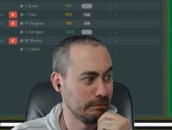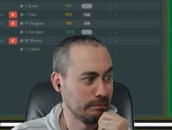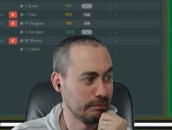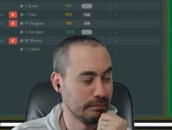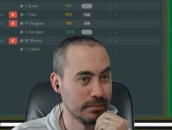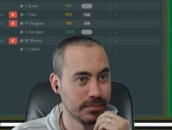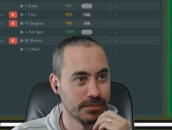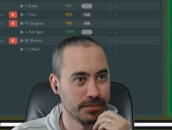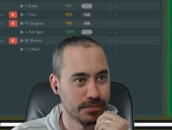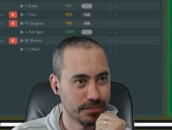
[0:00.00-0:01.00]

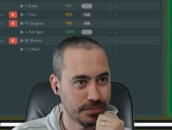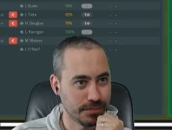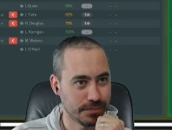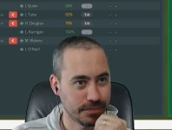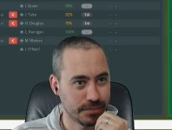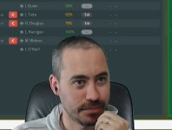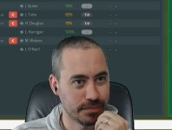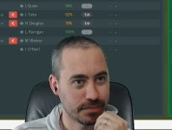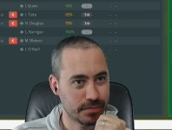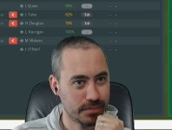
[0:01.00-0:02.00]

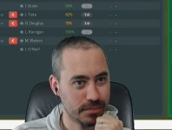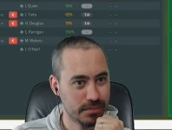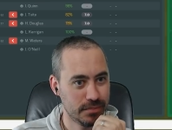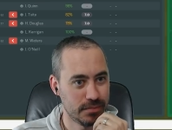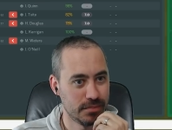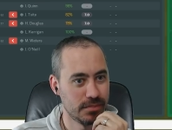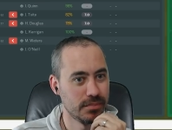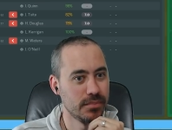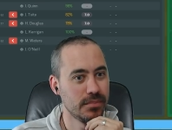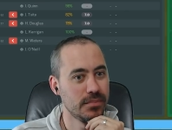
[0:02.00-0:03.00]

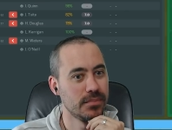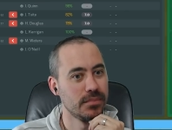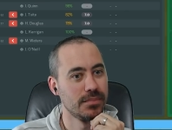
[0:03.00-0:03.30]
Nobody speaks.